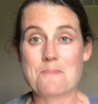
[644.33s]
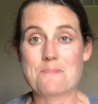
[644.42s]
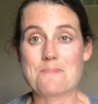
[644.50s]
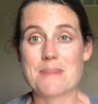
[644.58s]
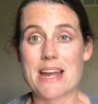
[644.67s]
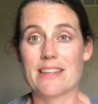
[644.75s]

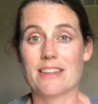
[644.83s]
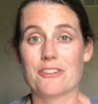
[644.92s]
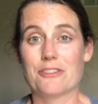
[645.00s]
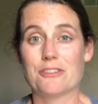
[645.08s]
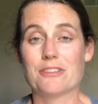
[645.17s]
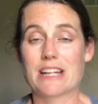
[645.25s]
my
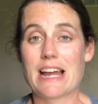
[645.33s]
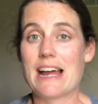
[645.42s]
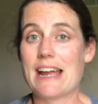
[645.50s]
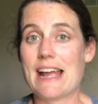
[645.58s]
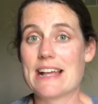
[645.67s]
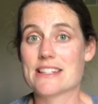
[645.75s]
little
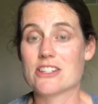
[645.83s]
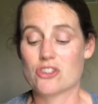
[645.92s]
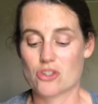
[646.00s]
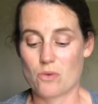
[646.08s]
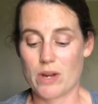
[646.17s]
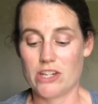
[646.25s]
guy has
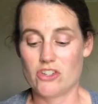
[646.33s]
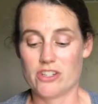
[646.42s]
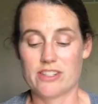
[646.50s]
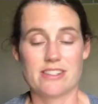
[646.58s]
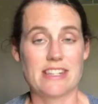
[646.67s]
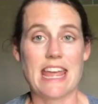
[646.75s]
enjoyed
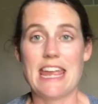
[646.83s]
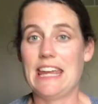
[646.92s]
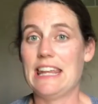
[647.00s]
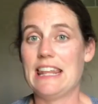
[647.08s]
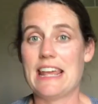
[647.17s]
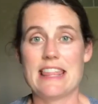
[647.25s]
just saying